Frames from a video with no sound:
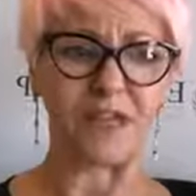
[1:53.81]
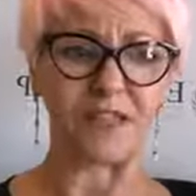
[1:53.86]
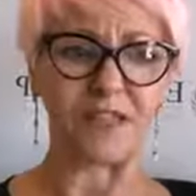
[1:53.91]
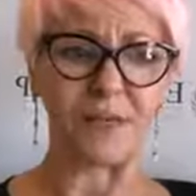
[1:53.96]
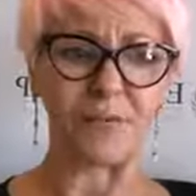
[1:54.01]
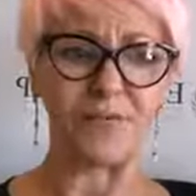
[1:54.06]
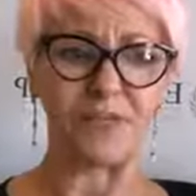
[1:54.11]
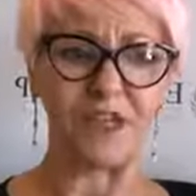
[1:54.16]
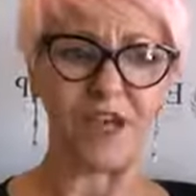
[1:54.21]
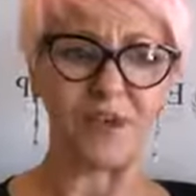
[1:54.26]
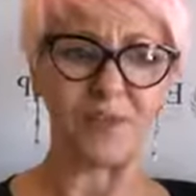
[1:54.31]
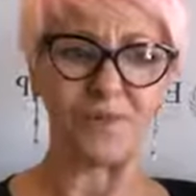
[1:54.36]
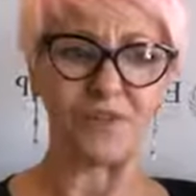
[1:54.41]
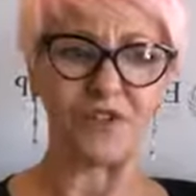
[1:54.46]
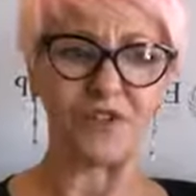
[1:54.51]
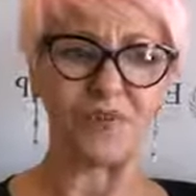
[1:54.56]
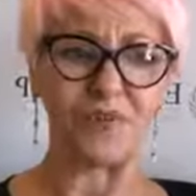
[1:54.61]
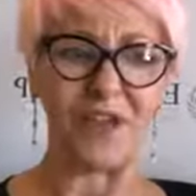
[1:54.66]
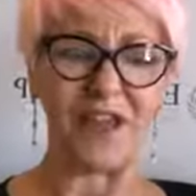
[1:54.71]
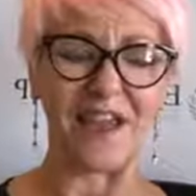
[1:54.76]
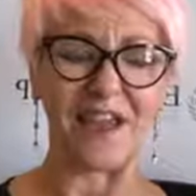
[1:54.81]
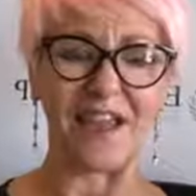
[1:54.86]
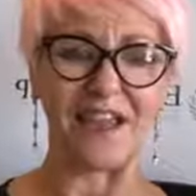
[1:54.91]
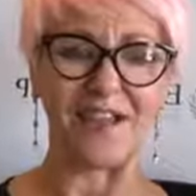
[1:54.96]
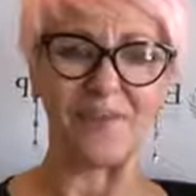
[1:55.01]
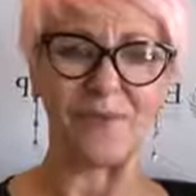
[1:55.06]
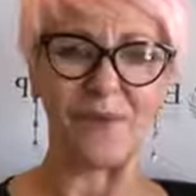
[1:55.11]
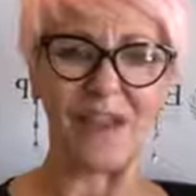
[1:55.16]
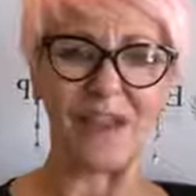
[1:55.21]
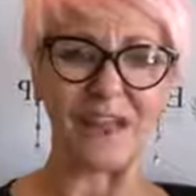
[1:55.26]
sometimes you make
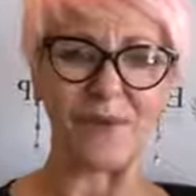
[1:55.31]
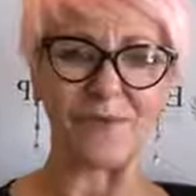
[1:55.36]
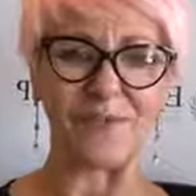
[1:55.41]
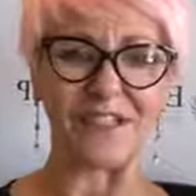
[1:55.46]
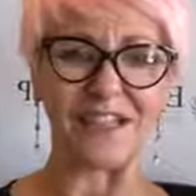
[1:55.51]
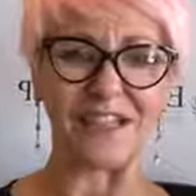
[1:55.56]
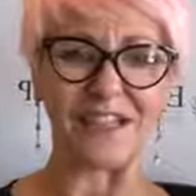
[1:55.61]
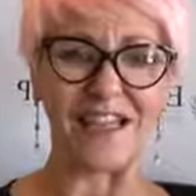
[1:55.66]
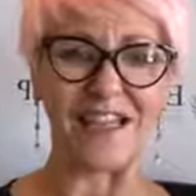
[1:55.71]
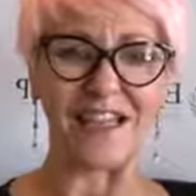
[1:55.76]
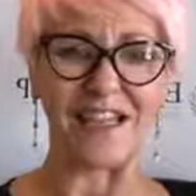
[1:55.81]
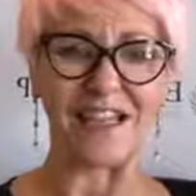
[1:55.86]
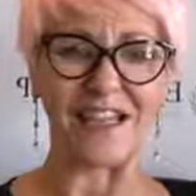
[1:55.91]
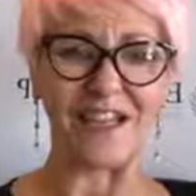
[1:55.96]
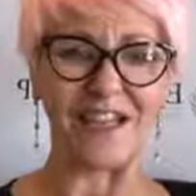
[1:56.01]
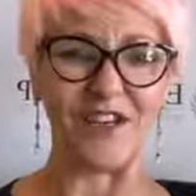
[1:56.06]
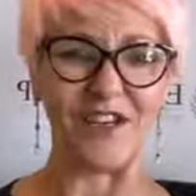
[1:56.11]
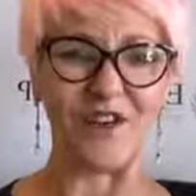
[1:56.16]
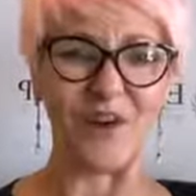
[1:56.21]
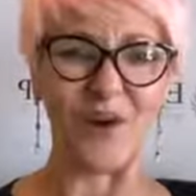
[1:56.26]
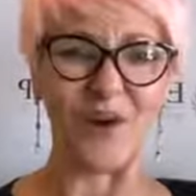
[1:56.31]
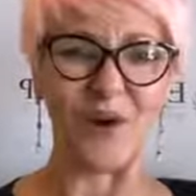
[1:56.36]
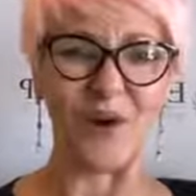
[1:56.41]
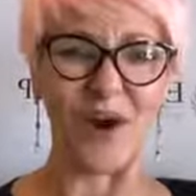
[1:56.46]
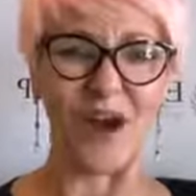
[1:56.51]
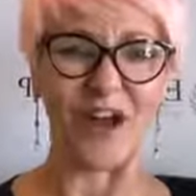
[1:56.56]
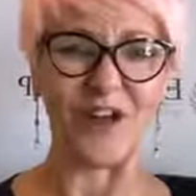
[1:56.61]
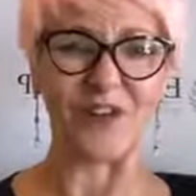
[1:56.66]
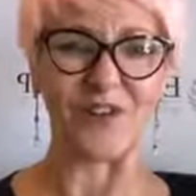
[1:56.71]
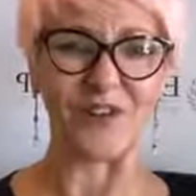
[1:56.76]
a mistake and then you go
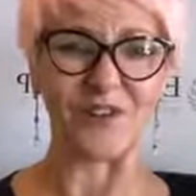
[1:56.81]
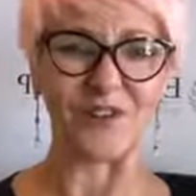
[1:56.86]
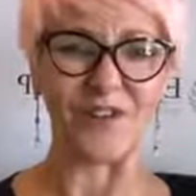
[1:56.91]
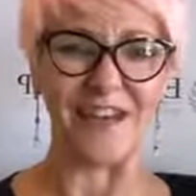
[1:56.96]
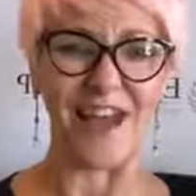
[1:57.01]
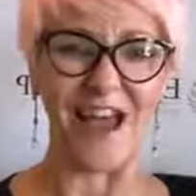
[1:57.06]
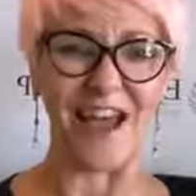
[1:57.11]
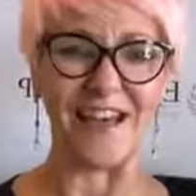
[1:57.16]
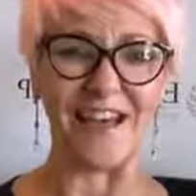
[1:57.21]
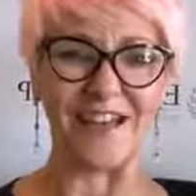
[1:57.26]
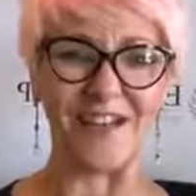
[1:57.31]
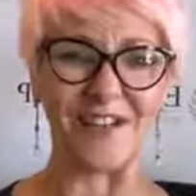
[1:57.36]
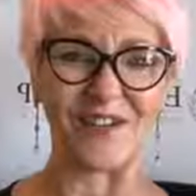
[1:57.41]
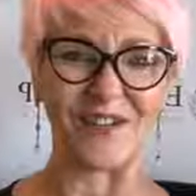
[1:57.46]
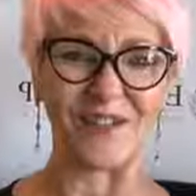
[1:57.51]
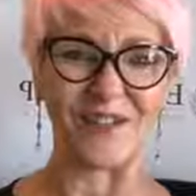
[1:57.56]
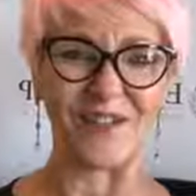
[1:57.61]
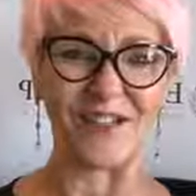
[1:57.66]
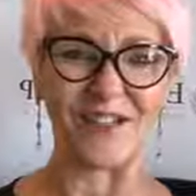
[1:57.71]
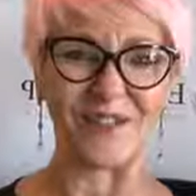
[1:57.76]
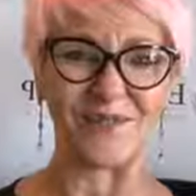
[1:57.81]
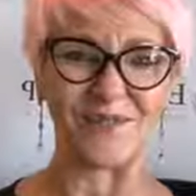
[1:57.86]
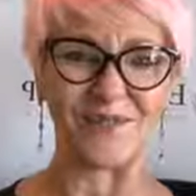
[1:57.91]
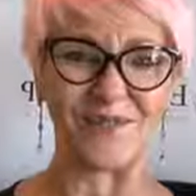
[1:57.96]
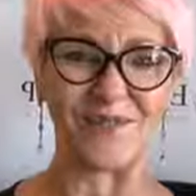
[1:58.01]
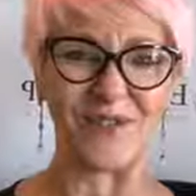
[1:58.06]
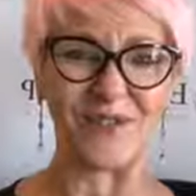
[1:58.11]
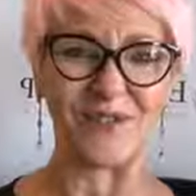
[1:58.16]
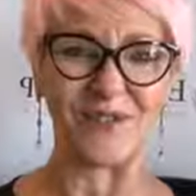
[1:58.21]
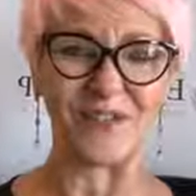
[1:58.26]
190 degrees
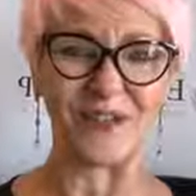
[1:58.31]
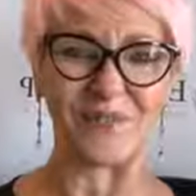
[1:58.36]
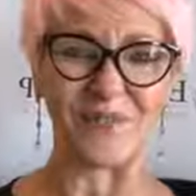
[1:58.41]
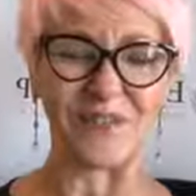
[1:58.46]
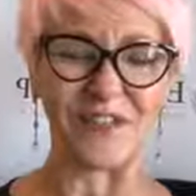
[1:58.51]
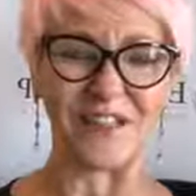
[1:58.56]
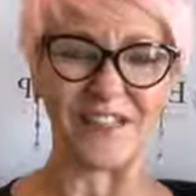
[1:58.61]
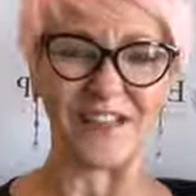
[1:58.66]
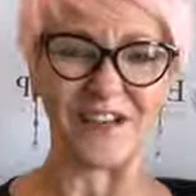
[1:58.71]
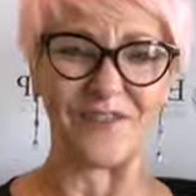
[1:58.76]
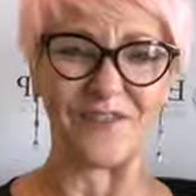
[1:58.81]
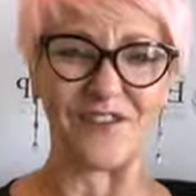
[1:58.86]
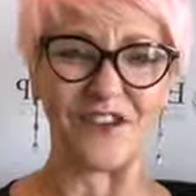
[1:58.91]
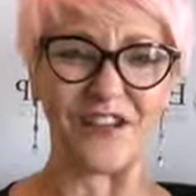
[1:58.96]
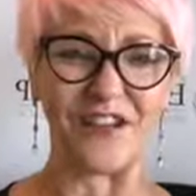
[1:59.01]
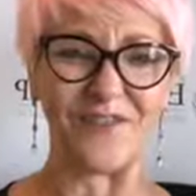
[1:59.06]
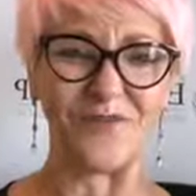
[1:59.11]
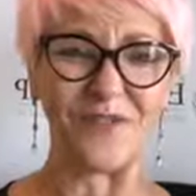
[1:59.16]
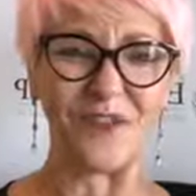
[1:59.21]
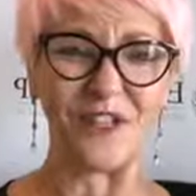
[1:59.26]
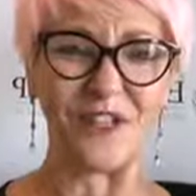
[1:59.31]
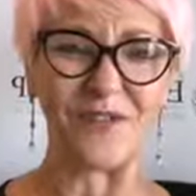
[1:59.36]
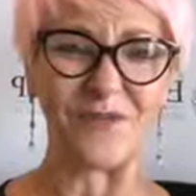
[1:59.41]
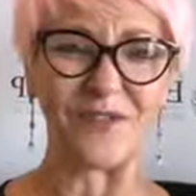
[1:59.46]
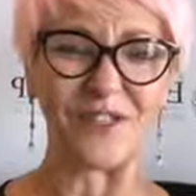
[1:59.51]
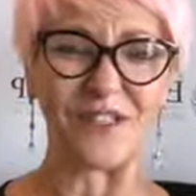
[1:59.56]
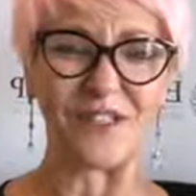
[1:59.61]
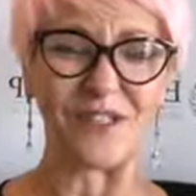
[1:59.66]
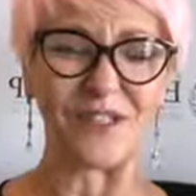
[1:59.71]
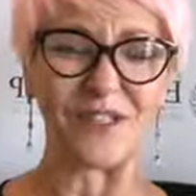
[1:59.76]
and do something different, and really it
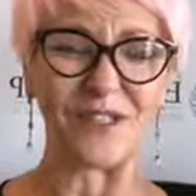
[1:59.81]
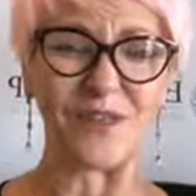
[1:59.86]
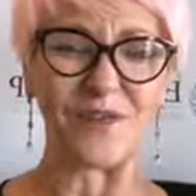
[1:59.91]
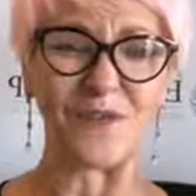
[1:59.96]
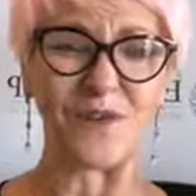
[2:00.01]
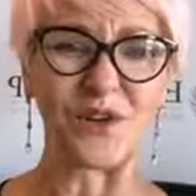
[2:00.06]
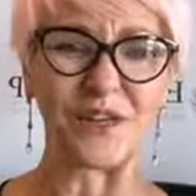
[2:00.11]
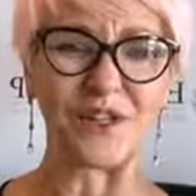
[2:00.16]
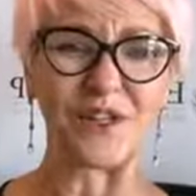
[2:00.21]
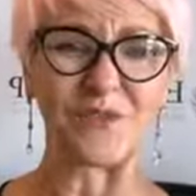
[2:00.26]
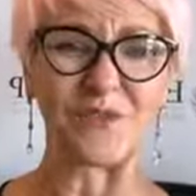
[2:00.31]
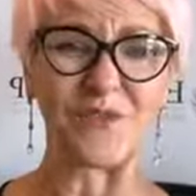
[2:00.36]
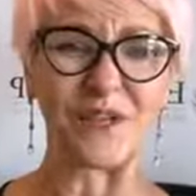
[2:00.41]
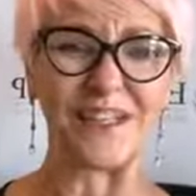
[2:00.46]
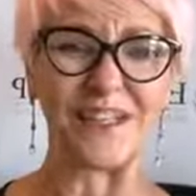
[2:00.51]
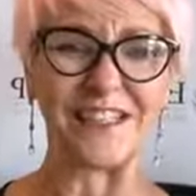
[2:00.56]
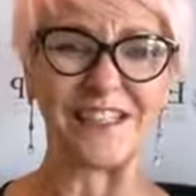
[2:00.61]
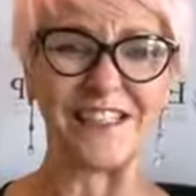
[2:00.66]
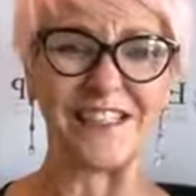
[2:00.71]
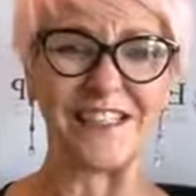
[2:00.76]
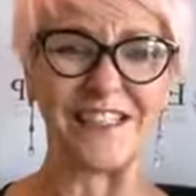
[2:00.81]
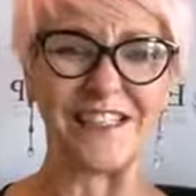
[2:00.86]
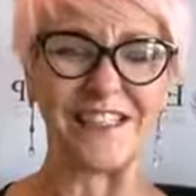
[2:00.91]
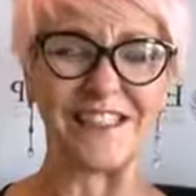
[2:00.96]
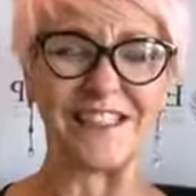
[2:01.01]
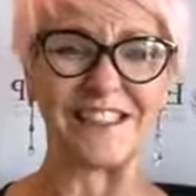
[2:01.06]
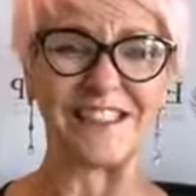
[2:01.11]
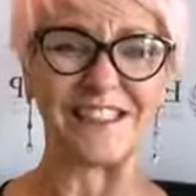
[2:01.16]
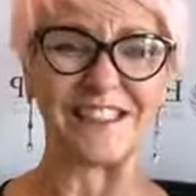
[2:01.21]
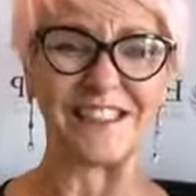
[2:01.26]
was just somewhere in the middle you
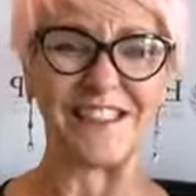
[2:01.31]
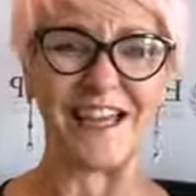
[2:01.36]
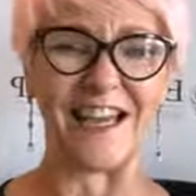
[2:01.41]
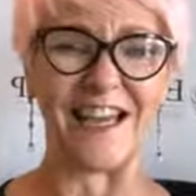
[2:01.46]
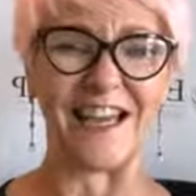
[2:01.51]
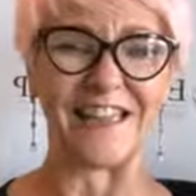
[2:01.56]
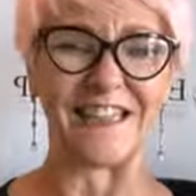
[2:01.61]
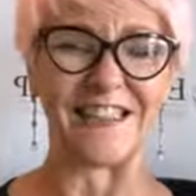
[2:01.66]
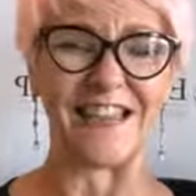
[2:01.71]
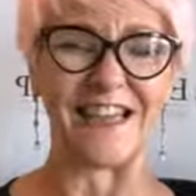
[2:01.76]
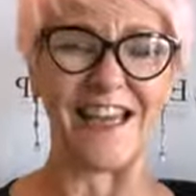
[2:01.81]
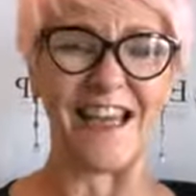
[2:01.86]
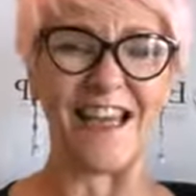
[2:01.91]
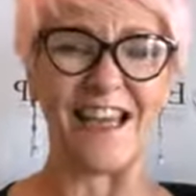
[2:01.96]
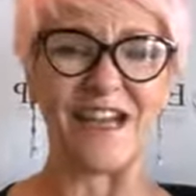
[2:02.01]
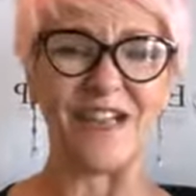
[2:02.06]
needed to land.